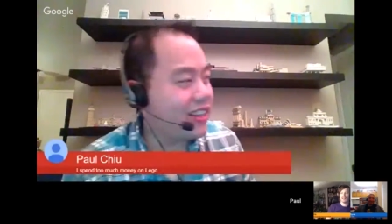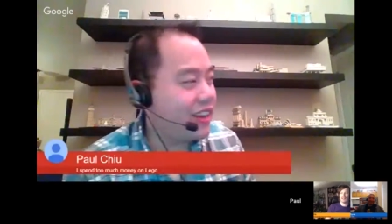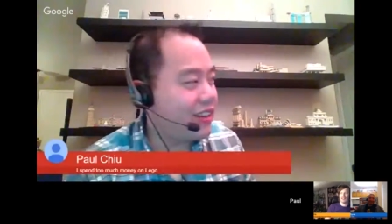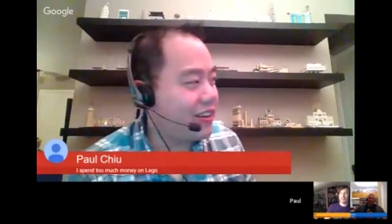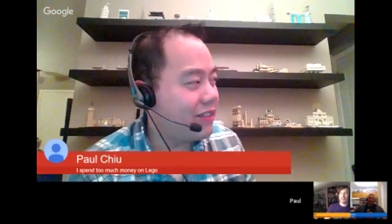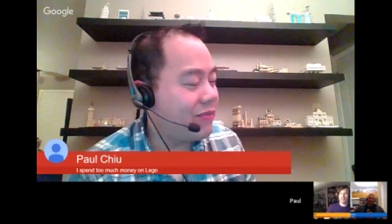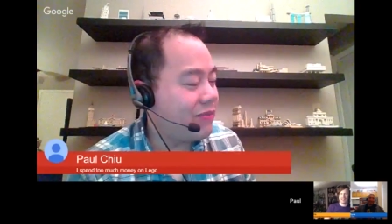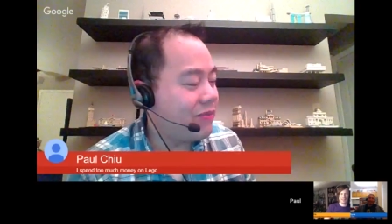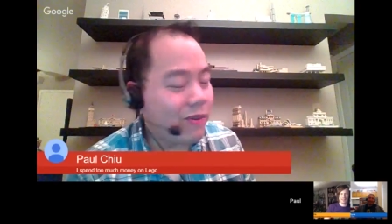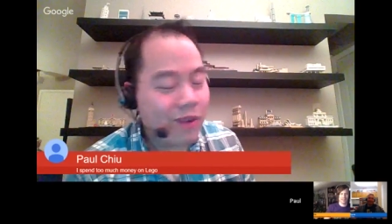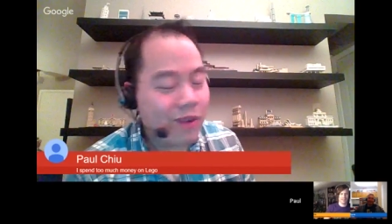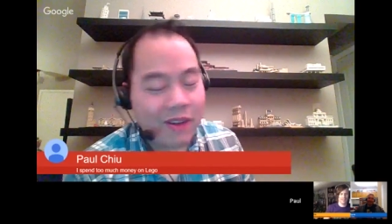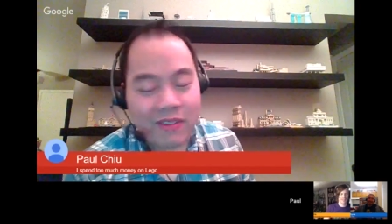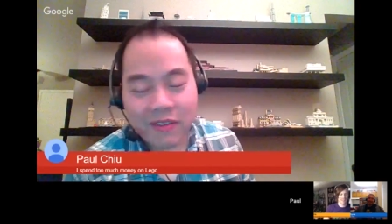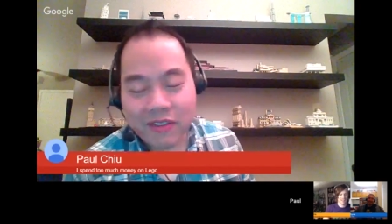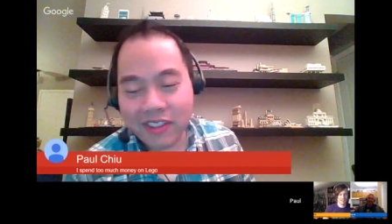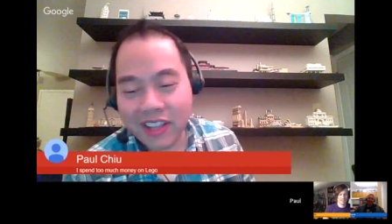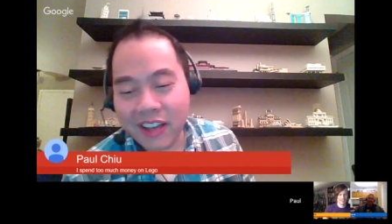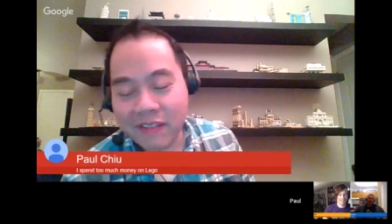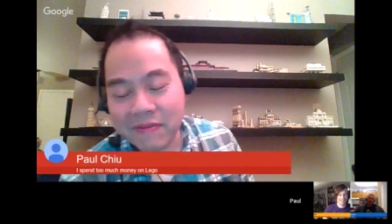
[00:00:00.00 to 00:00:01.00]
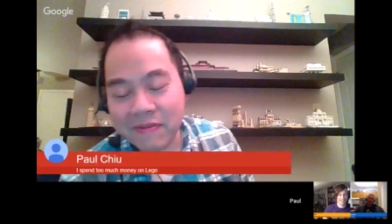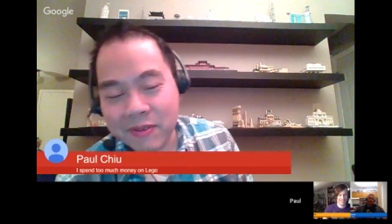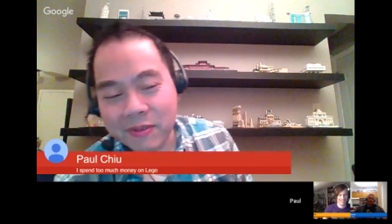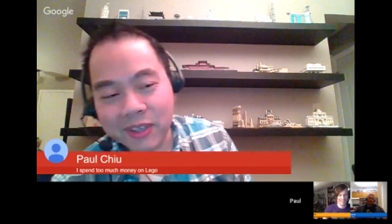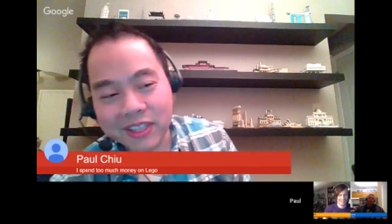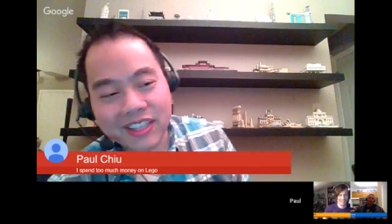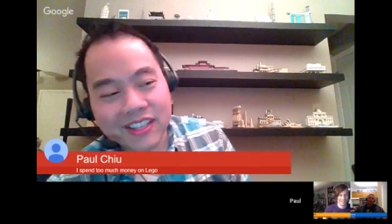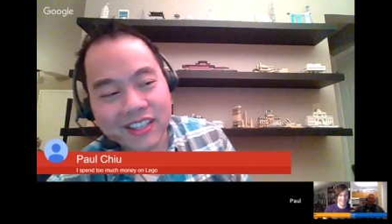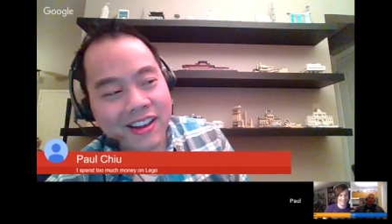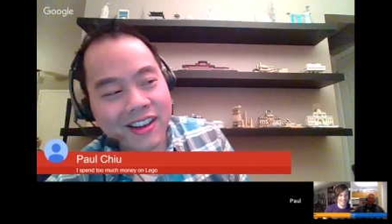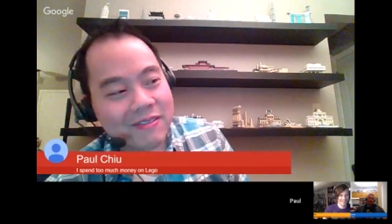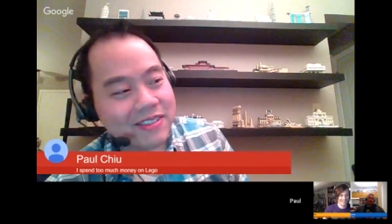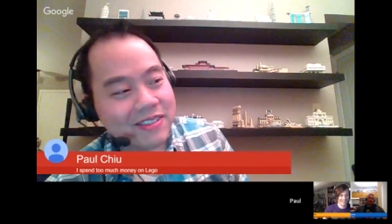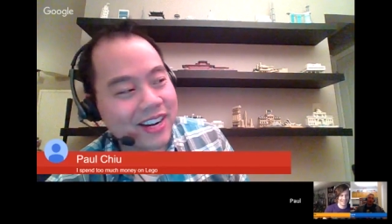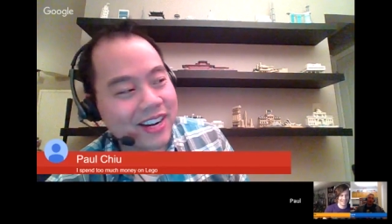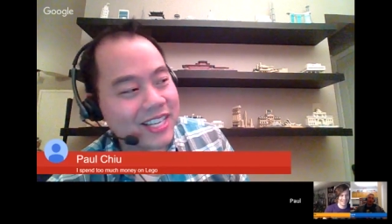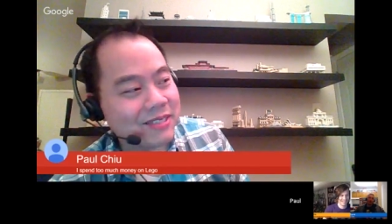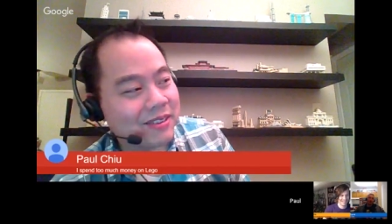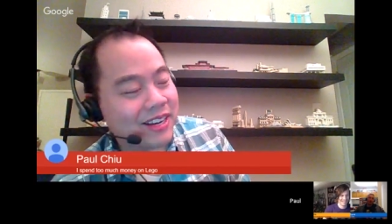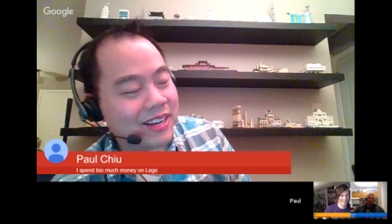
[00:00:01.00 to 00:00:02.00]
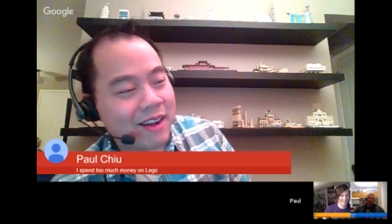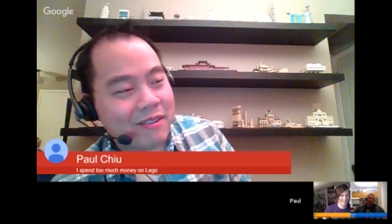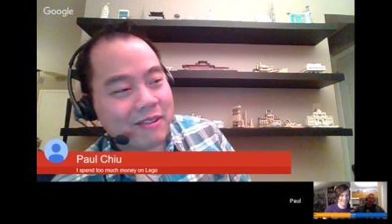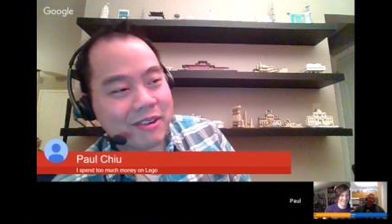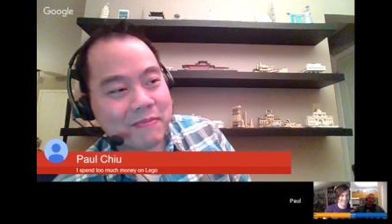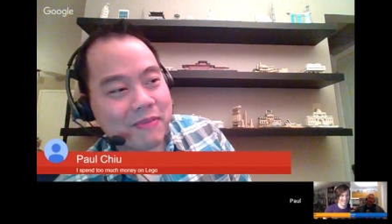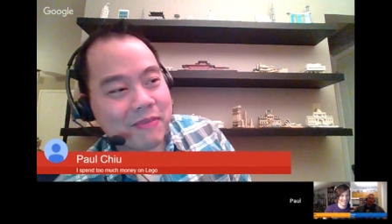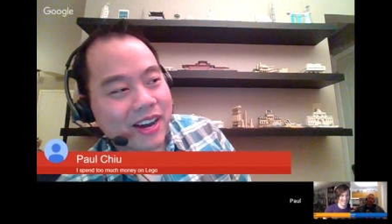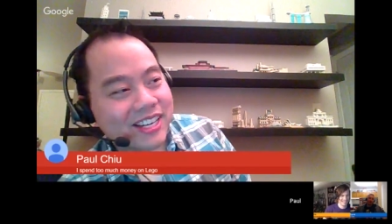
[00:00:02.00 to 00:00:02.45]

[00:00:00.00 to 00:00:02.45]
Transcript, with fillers: if my wife ever left me? What the hell would I send? I would buy